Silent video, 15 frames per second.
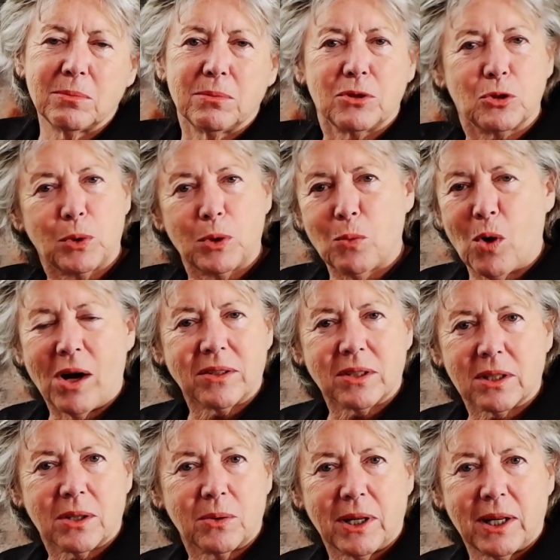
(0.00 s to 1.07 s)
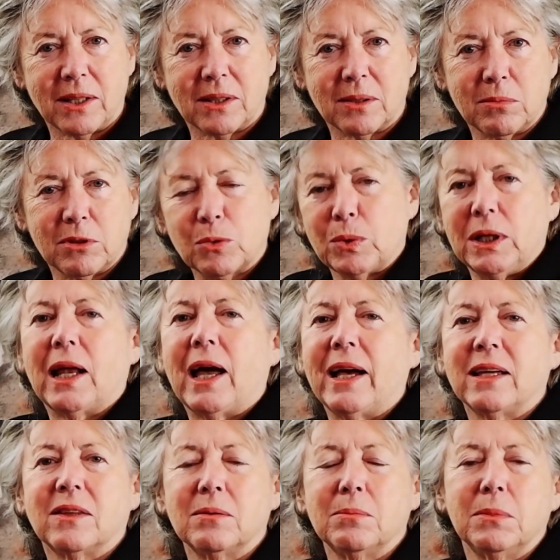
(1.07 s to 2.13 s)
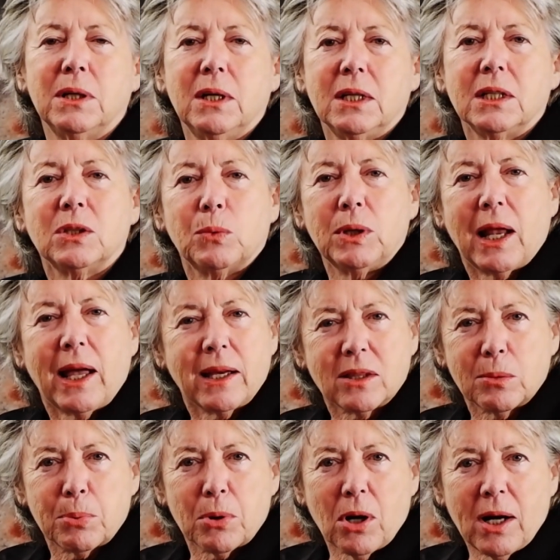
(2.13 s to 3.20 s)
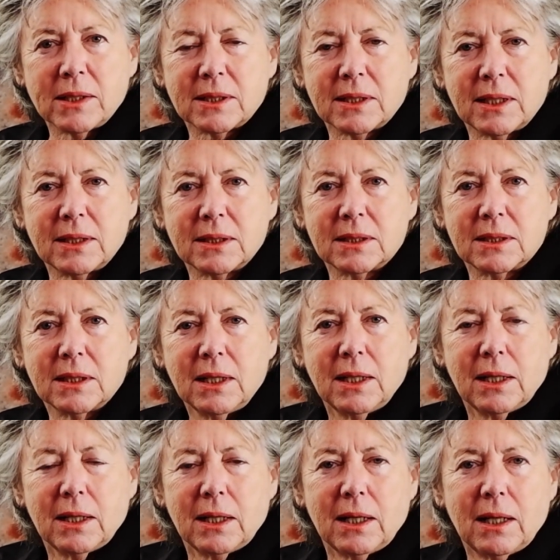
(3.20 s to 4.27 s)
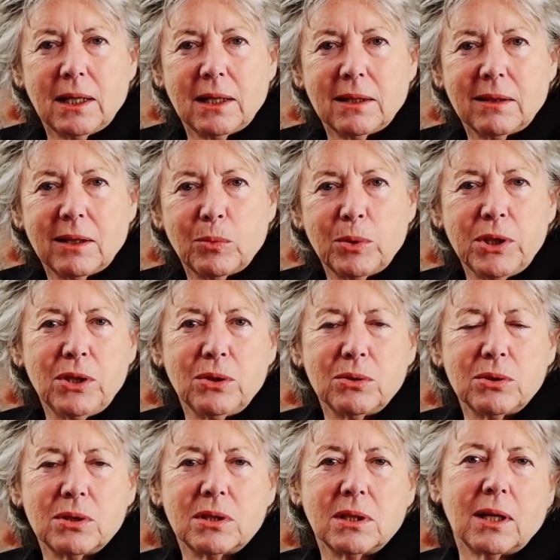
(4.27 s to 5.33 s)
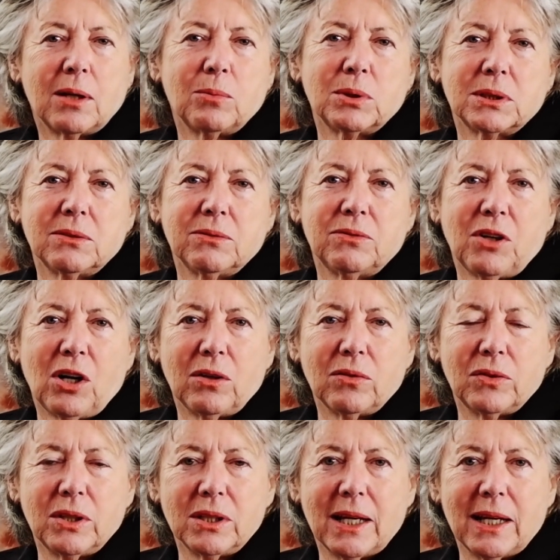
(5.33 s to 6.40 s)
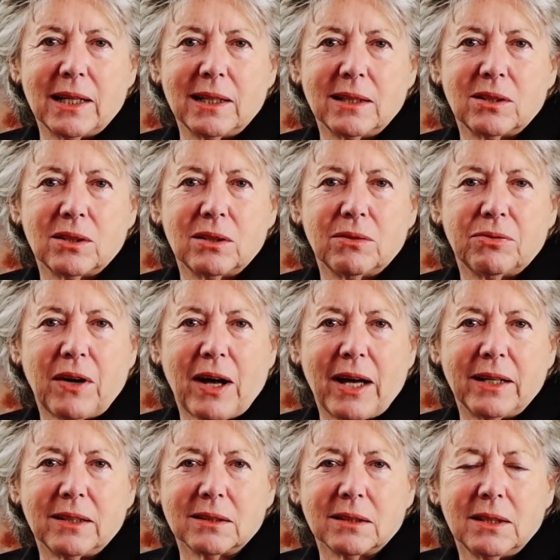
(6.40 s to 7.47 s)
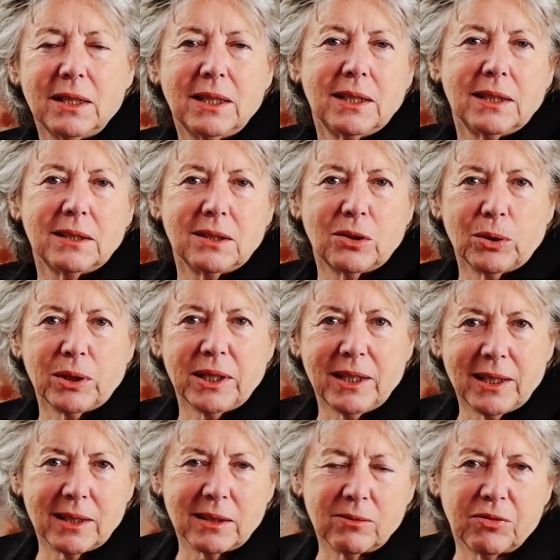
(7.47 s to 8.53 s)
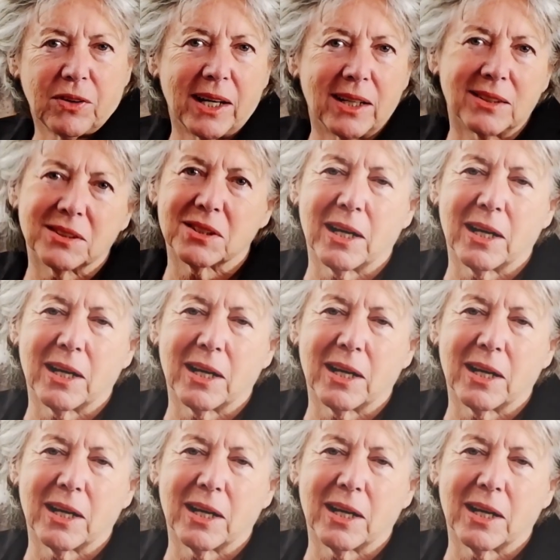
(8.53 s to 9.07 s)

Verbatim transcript: them? Do we want to create them? Do we like them? Do we like the process that we used that was involved in getting to the final degree and final